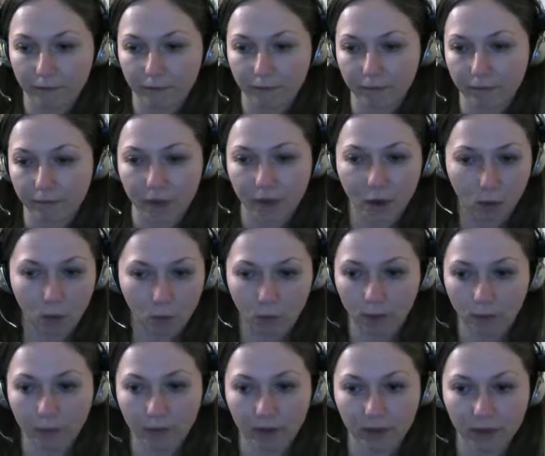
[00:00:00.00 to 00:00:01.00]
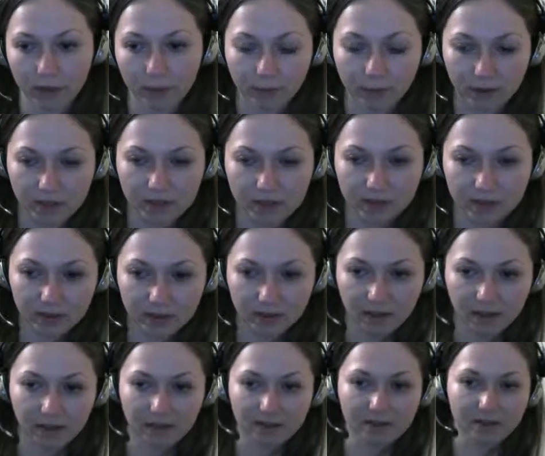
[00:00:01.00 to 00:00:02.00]
No, in present
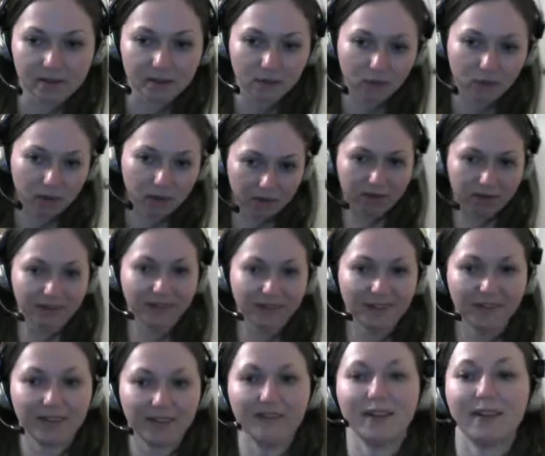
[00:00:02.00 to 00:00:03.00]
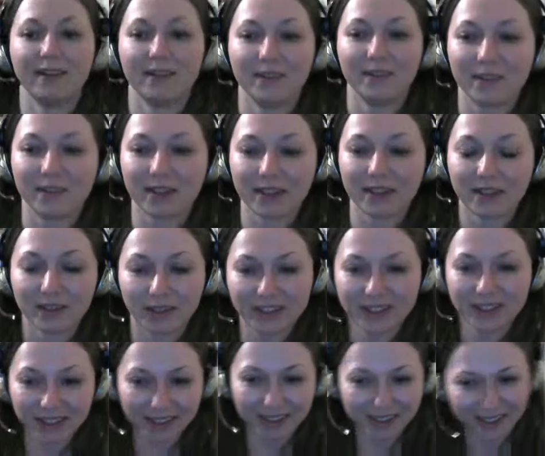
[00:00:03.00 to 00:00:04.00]
tense you cannot
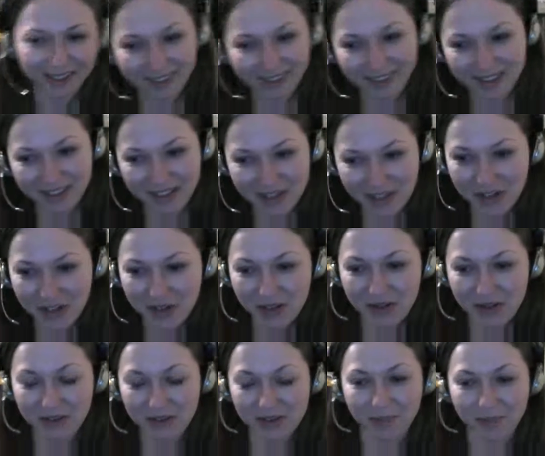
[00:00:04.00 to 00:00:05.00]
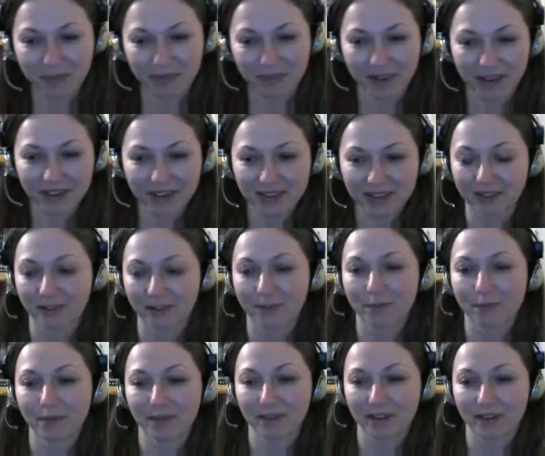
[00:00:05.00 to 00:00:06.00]
use perfective and
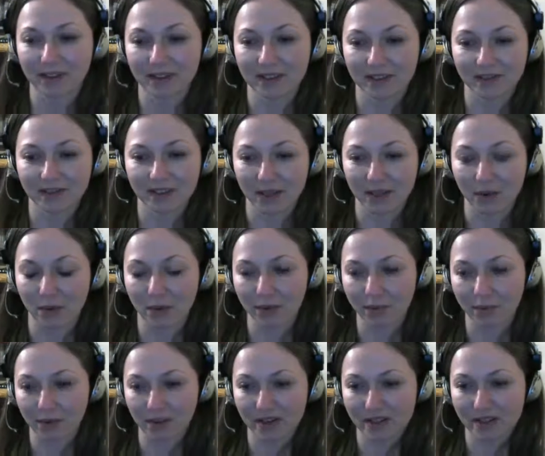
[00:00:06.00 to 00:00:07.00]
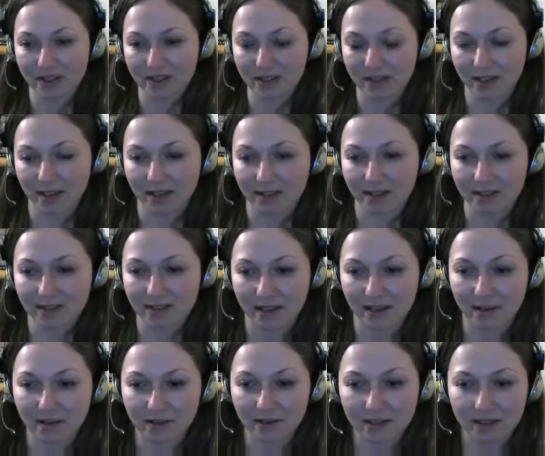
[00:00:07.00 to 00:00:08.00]
imperfective. So in present tense
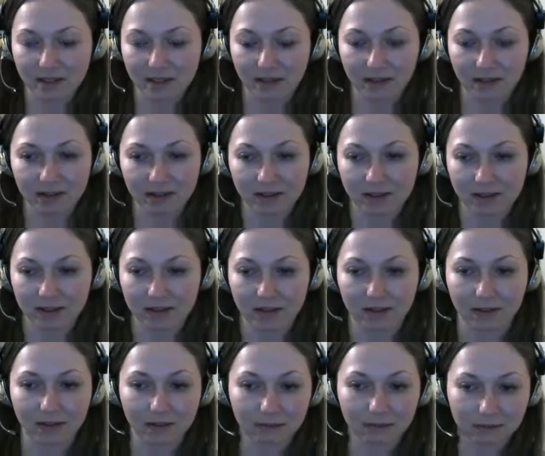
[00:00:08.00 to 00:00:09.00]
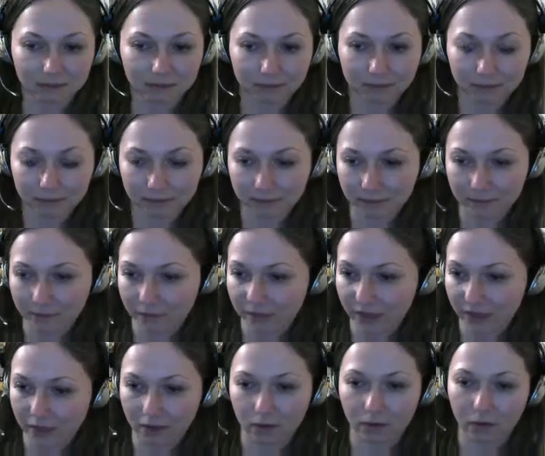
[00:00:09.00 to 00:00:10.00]
everything is I
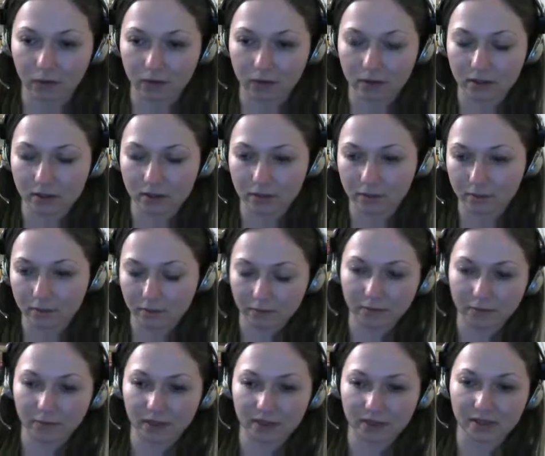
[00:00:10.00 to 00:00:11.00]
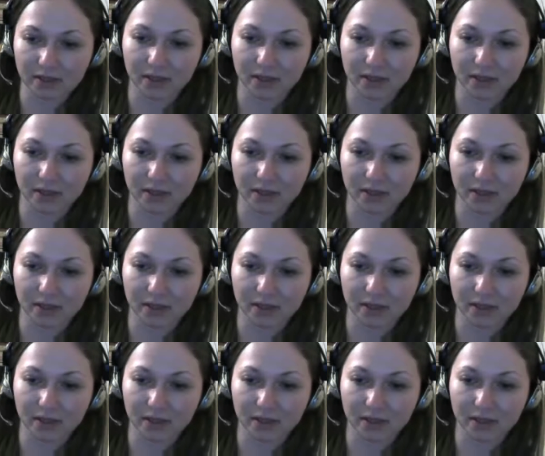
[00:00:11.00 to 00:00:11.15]
don't know. It's like